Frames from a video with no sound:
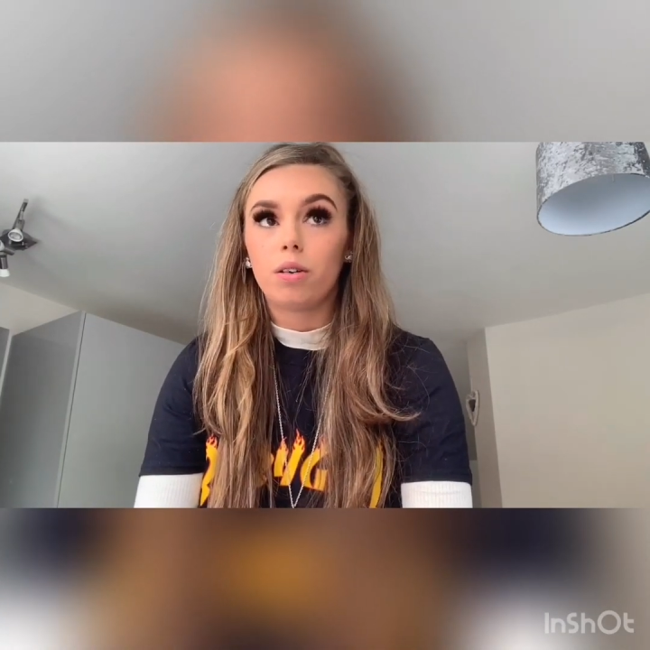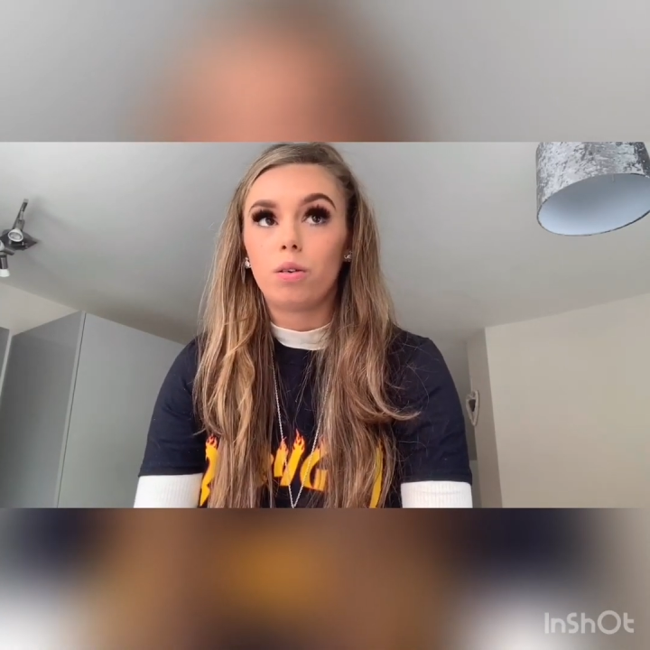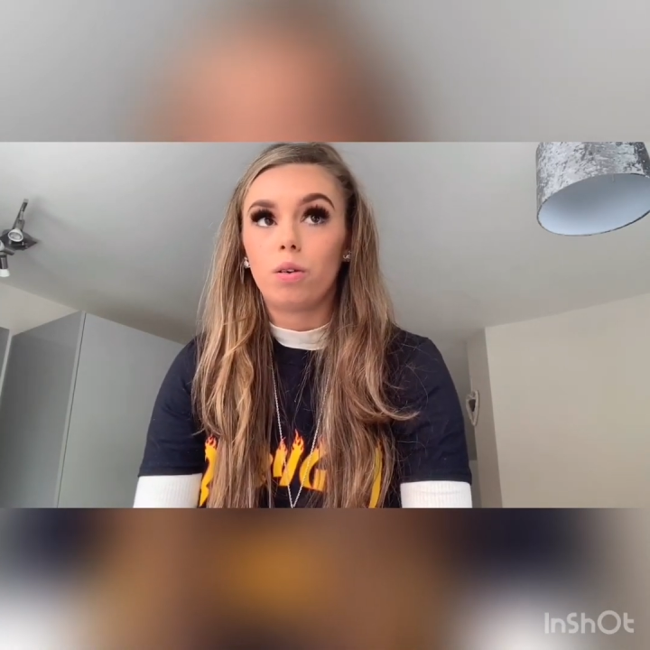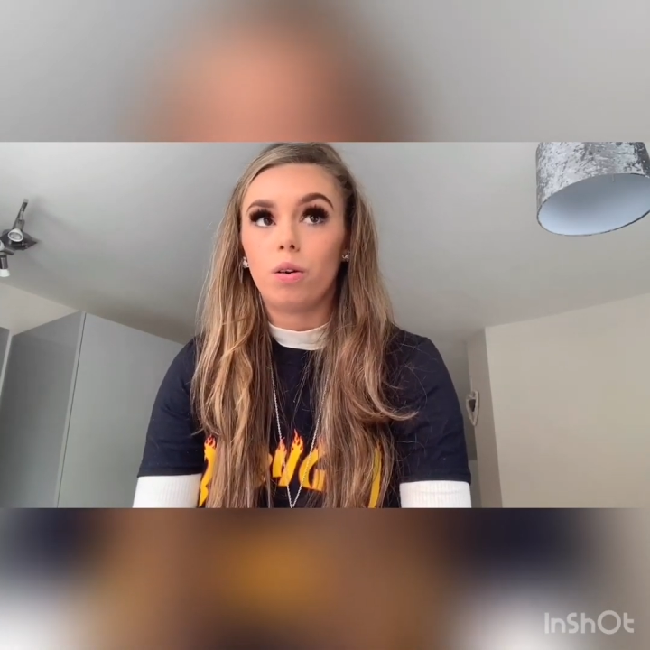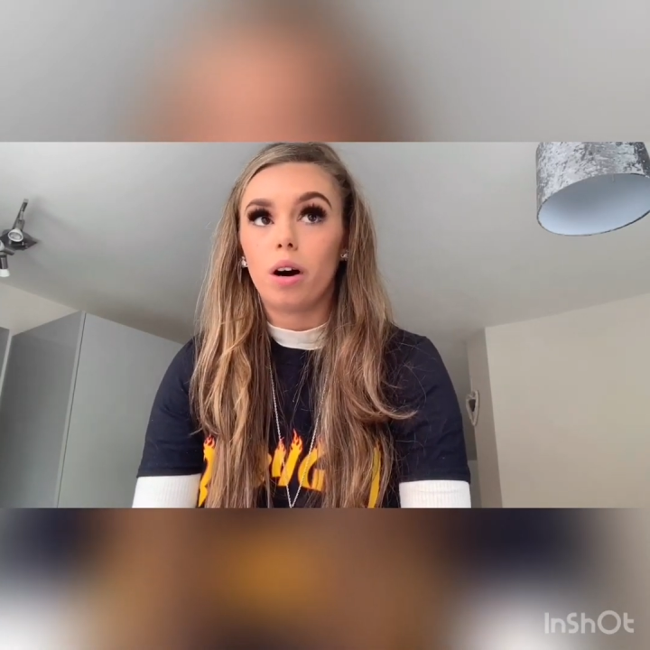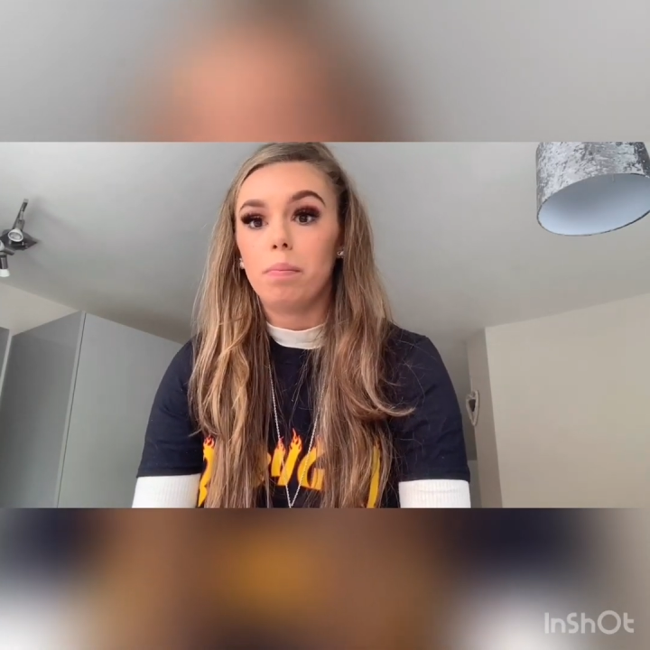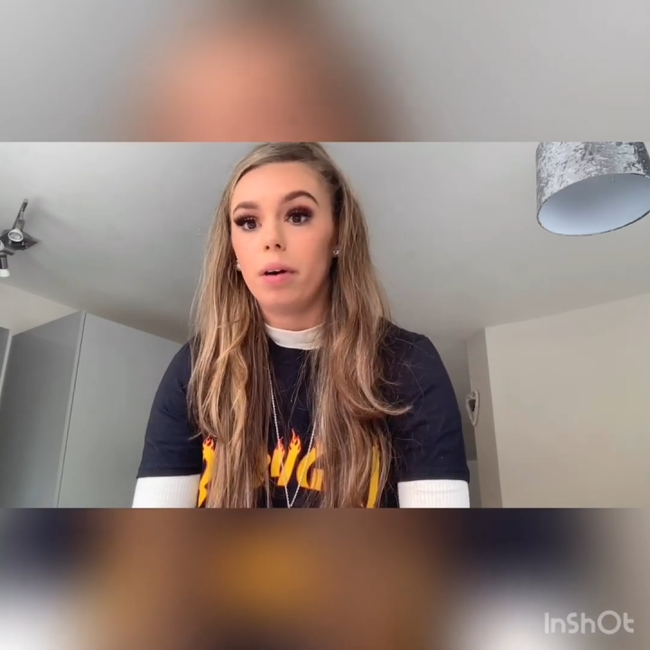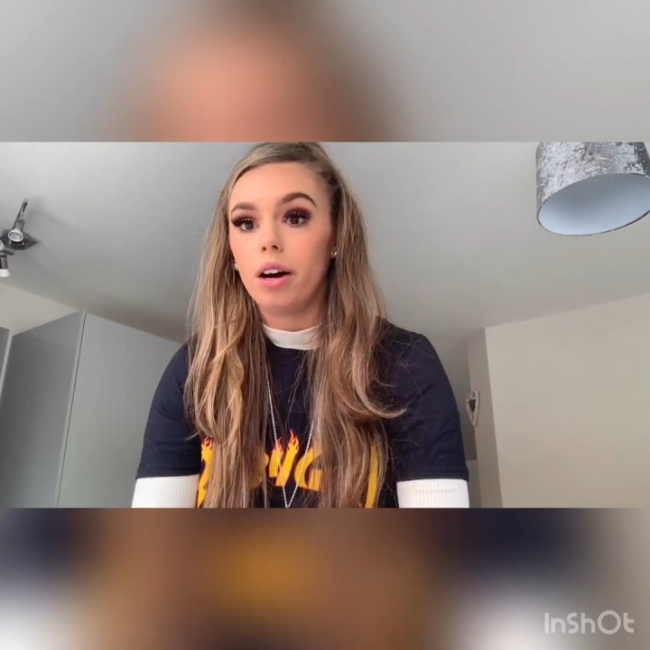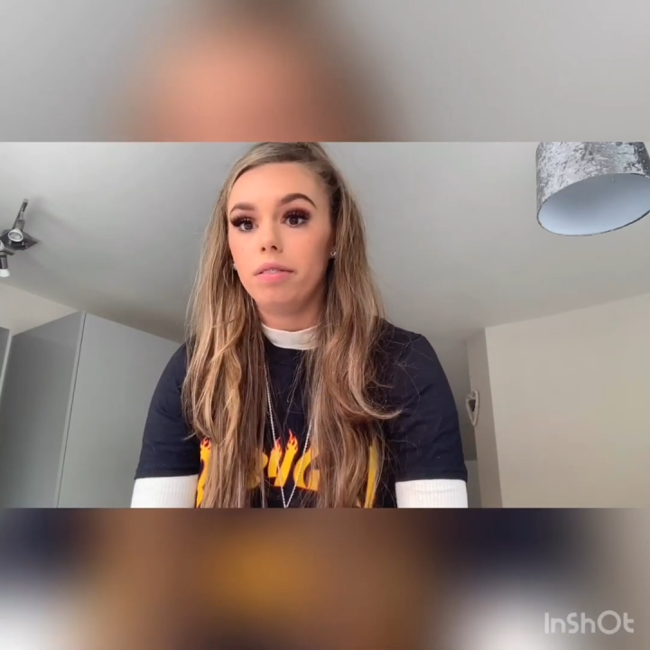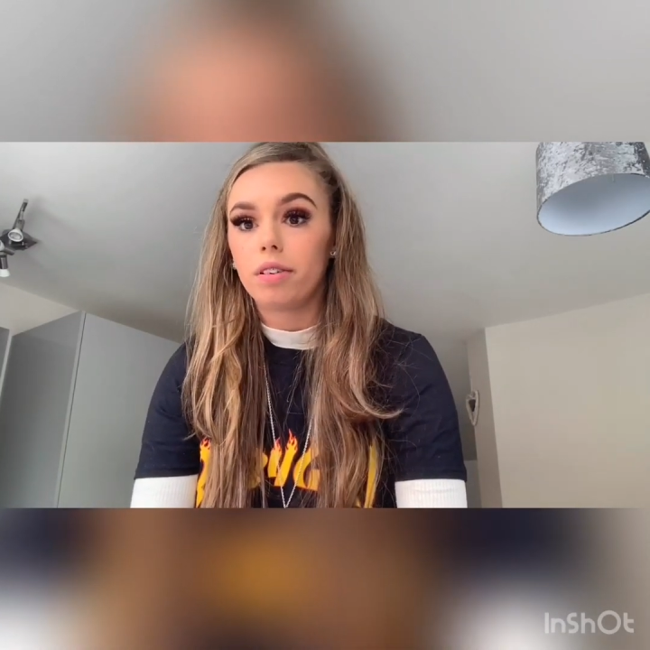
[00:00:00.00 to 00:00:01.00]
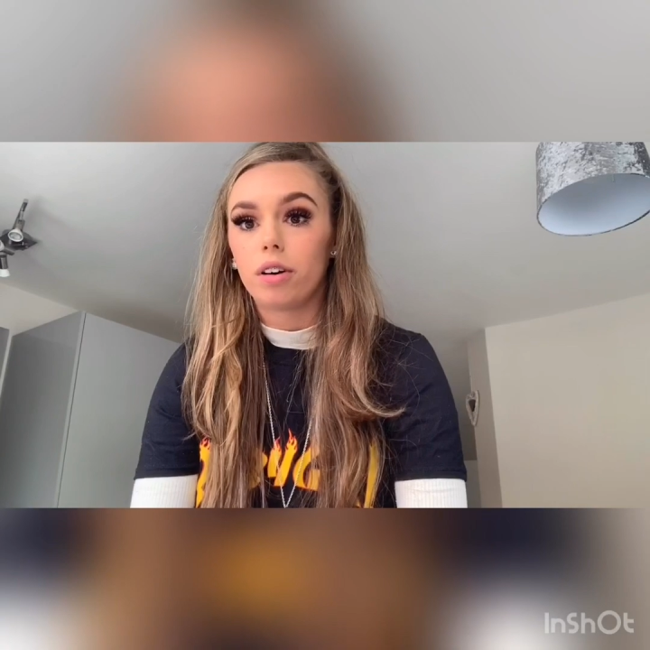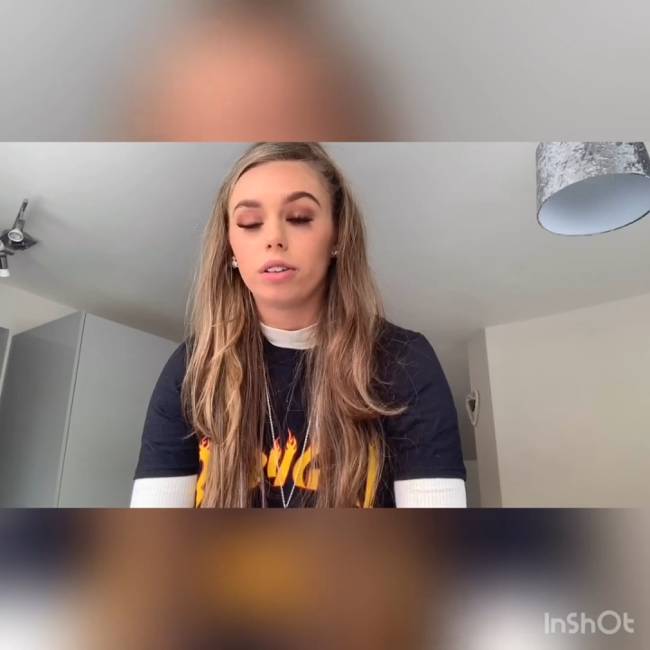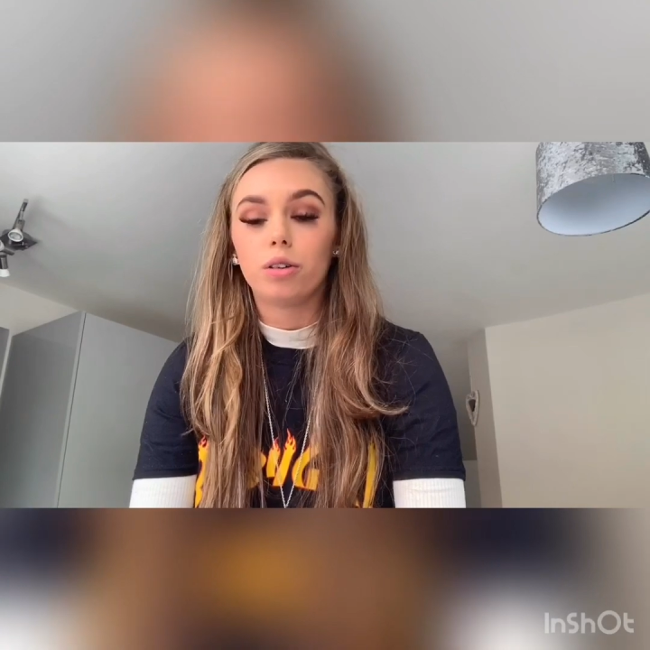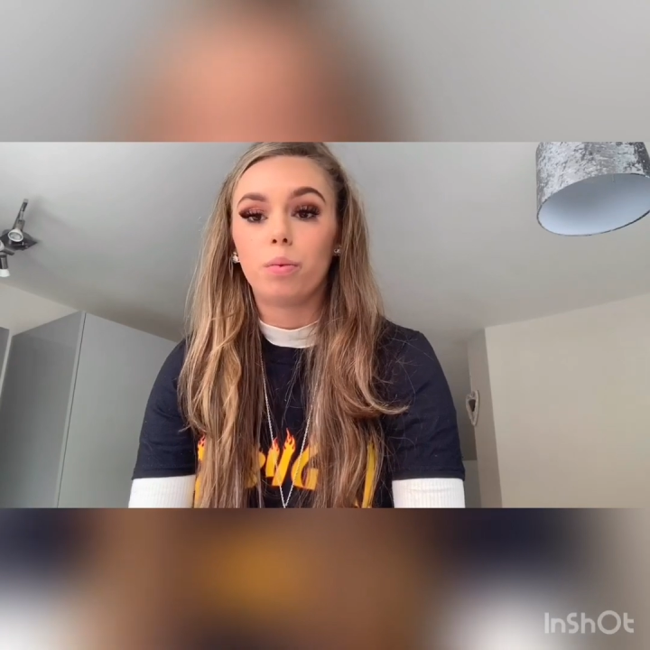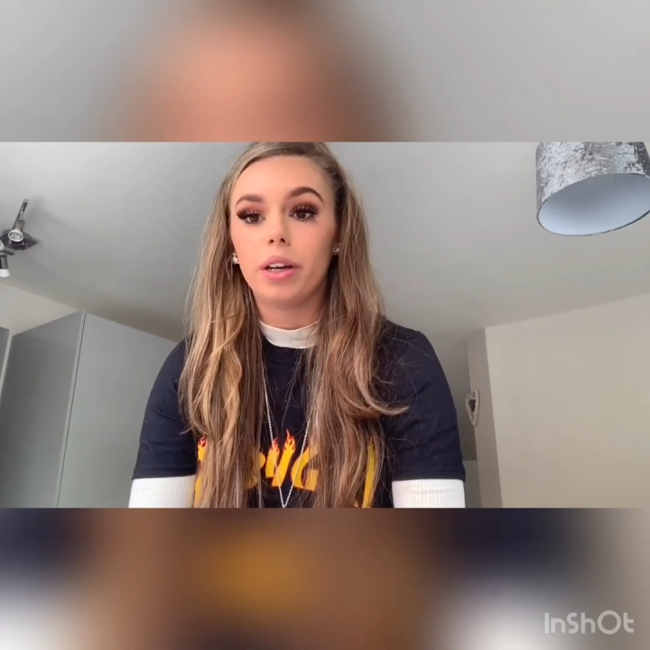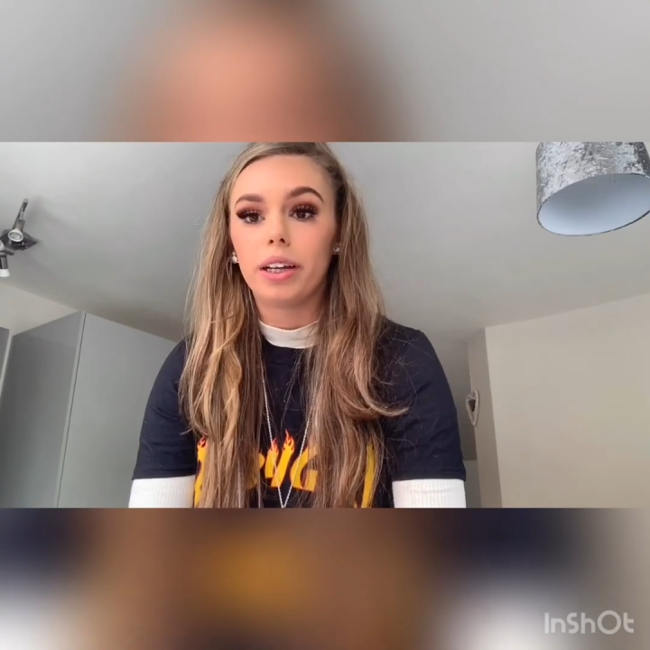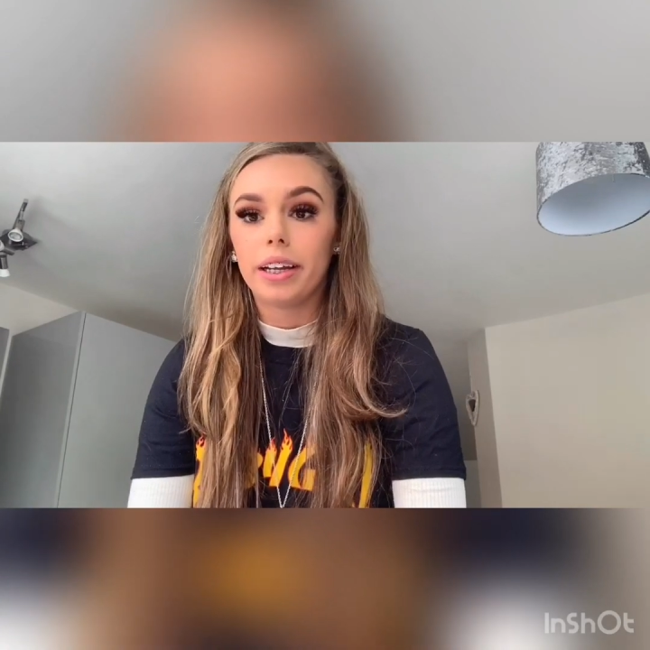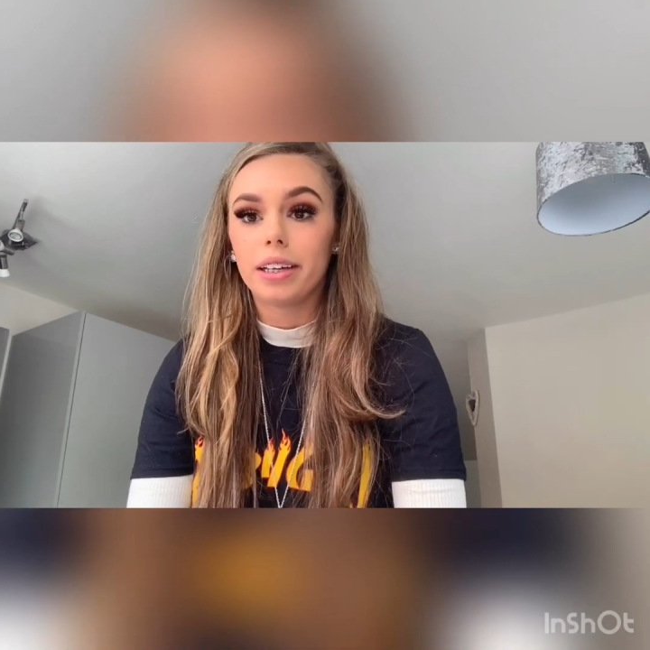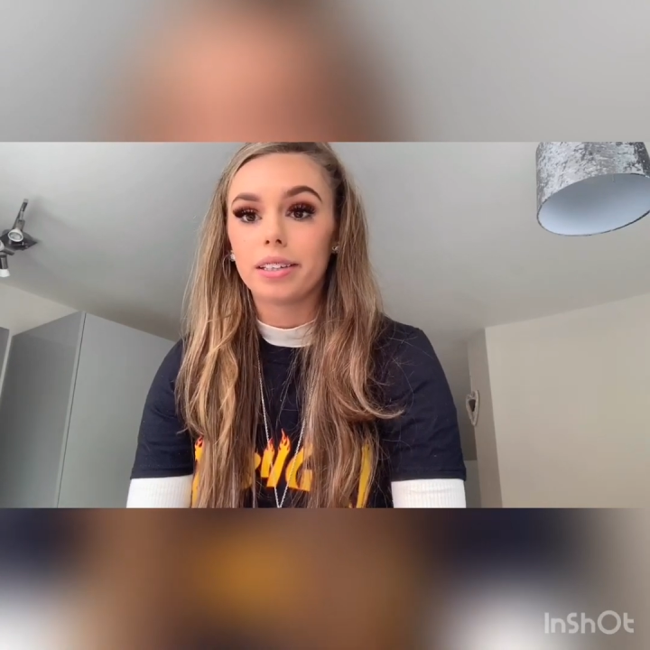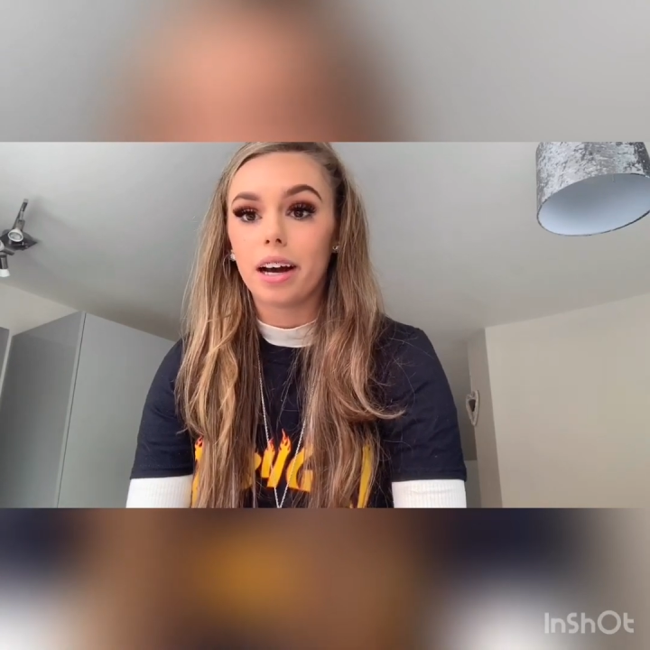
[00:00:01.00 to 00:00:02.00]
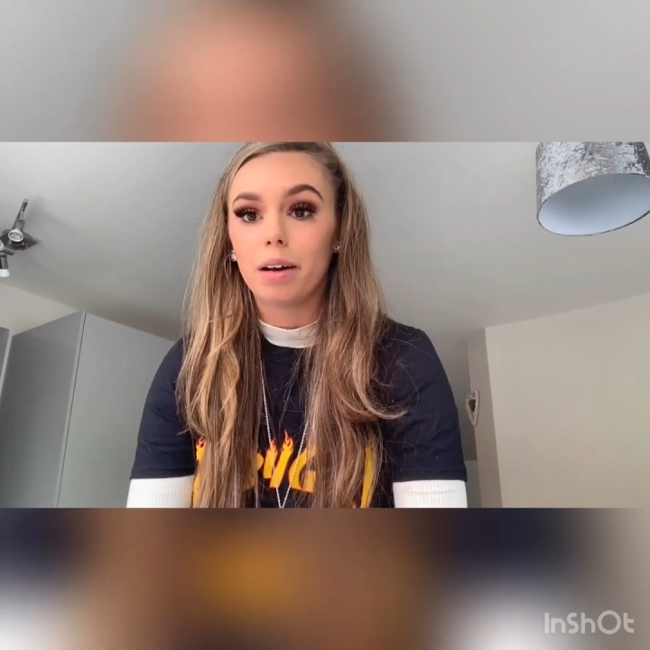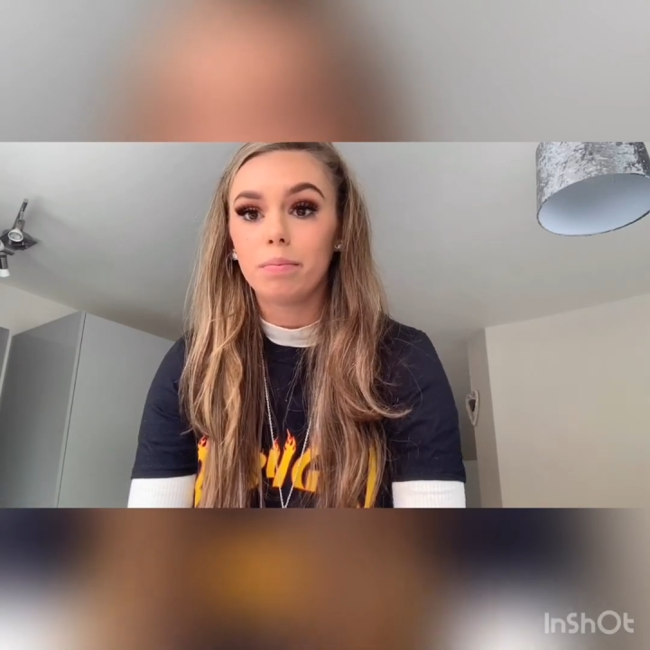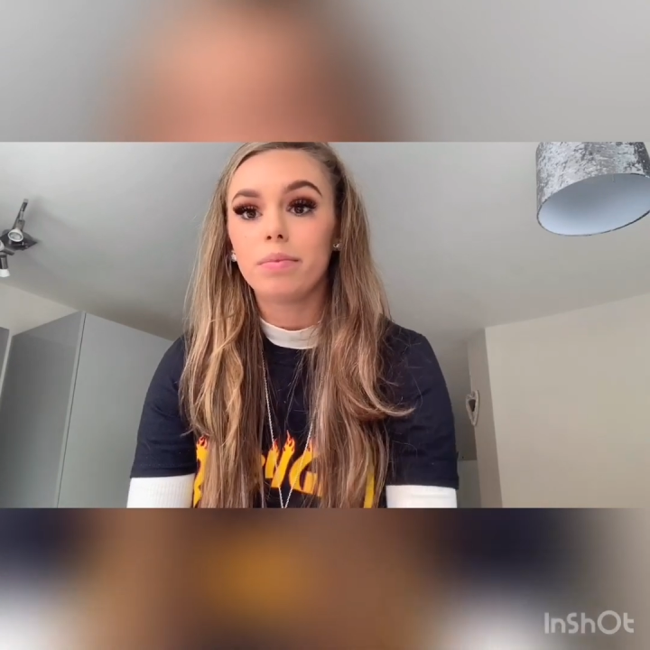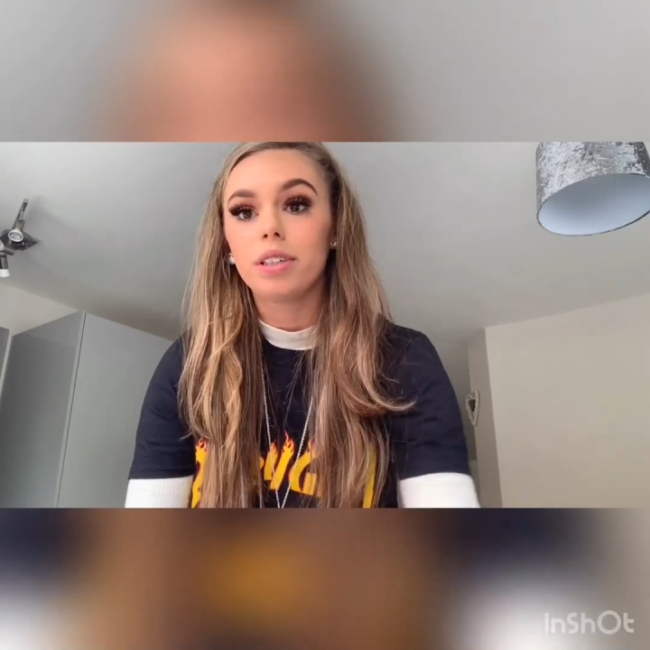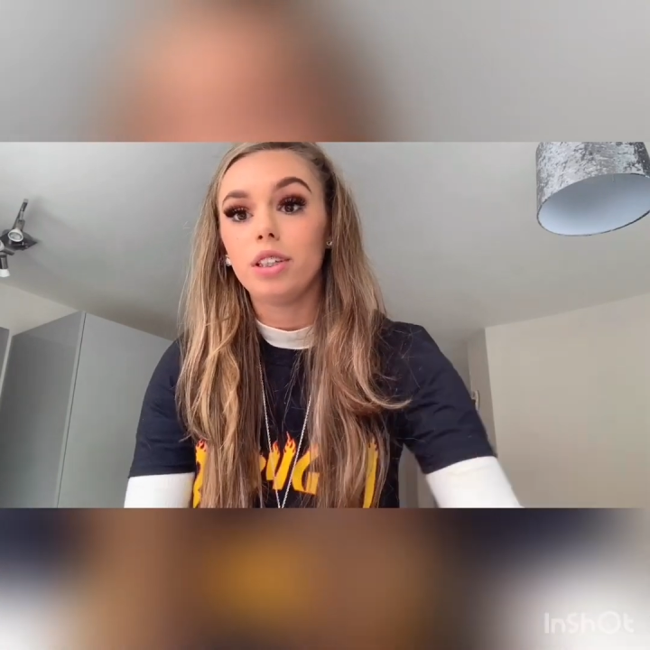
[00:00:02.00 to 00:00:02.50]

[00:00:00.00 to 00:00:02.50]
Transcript: or above on your weekly exams,